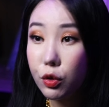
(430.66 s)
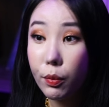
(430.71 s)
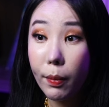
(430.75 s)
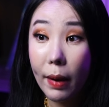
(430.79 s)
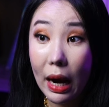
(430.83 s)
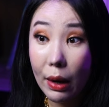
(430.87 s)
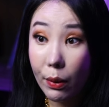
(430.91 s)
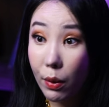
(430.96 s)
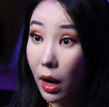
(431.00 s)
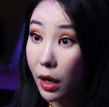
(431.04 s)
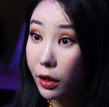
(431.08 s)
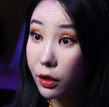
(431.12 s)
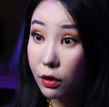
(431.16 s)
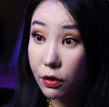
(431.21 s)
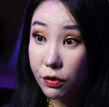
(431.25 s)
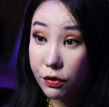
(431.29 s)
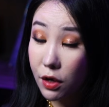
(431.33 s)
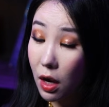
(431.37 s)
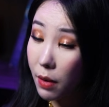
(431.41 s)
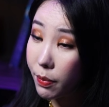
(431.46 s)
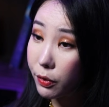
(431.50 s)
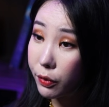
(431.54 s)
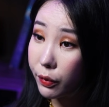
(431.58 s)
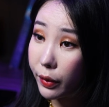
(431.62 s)
to Park Kwang-yeol's
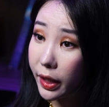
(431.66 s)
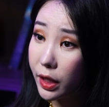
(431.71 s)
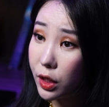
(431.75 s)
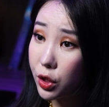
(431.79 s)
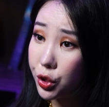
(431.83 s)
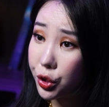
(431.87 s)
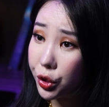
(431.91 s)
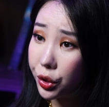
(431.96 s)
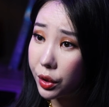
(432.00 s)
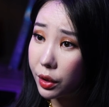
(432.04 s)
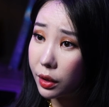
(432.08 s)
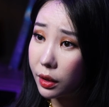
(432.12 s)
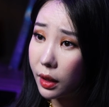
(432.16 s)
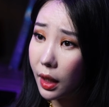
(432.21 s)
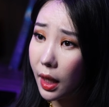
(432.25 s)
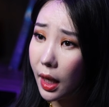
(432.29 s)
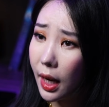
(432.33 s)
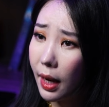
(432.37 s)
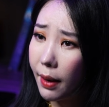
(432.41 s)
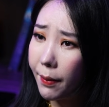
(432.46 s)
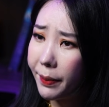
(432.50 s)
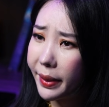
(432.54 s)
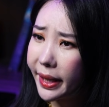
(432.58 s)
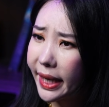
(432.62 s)
operation
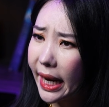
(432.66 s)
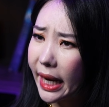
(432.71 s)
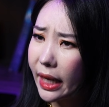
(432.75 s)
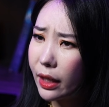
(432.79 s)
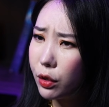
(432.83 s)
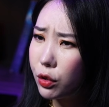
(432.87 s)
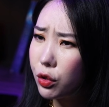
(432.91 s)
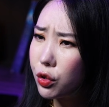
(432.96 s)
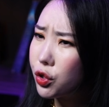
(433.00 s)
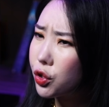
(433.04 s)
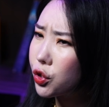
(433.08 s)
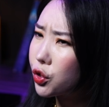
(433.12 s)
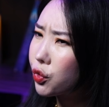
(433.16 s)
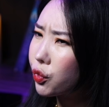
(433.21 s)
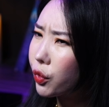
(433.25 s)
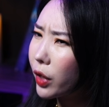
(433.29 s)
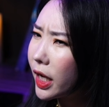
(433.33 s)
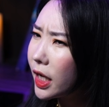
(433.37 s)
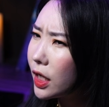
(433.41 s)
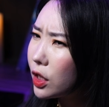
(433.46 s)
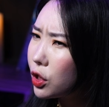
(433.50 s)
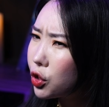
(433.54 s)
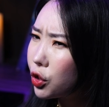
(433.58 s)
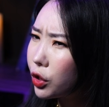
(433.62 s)
began to
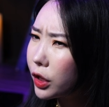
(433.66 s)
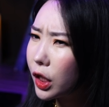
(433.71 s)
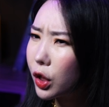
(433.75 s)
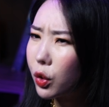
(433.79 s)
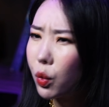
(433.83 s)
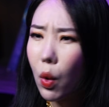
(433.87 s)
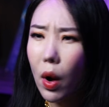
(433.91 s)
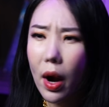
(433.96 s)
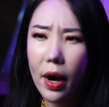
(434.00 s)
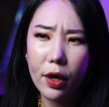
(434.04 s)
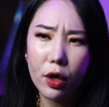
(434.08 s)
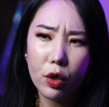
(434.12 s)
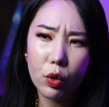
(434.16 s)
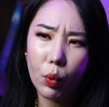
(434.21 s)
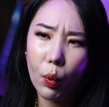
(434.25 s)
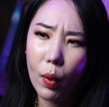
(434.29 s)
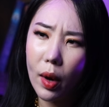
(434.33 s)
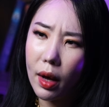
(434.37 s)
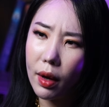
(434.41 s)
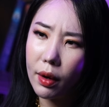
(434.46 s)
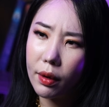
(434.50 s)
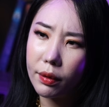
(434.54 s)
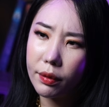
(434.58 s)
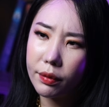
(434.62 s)
strangely acquire
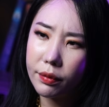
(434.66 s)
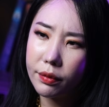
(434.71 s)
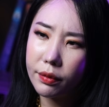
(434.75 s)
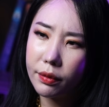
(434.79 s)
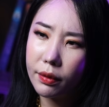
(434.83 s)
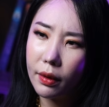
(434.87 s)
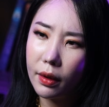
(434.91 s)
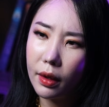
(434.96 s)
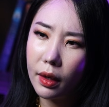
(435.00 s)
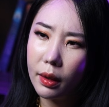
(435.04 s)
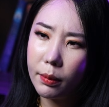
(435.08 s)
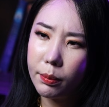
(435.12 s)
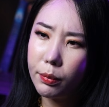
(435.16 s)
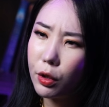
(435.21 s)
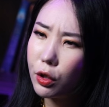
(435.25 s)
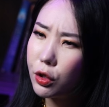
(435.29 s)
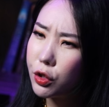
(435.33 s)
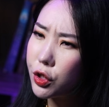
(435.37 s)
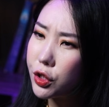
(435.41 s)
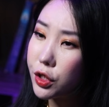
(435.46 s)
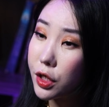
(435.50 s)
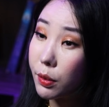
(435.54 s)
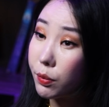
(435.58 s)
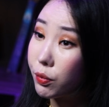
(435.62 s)
wealth,
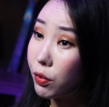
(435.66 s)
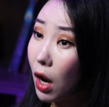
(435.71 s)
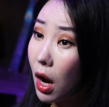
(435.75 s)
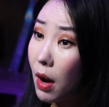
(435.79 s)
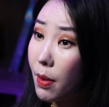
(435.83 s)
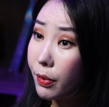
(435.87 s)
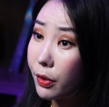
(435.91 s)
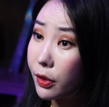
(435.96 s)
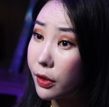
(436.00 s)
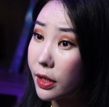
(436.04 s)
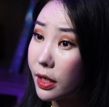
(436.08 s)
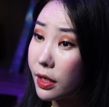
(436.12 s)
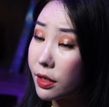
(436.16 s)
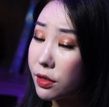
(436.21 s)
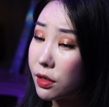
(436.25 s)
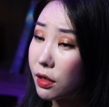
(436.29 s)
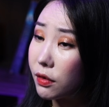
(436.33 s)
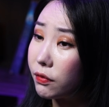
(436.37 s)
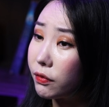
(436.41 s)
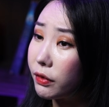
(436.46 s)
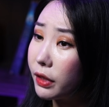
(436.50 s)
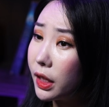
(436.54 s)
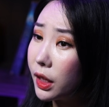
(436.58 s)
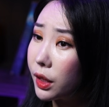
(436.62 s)
purchasing properties
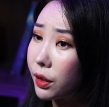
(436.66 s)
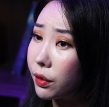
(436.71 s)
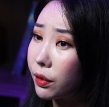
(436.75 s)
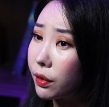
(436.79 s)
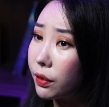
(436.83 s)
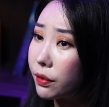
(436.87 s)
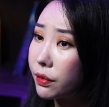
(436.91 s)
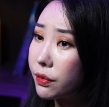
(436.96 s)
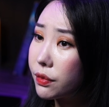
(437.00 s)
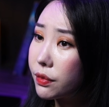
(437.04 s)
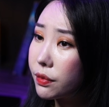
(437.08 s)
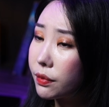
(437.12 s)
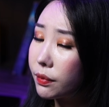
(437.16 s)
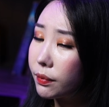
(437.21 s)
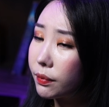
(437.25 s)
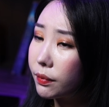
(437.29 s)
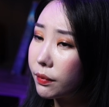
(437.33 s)
and vehicles.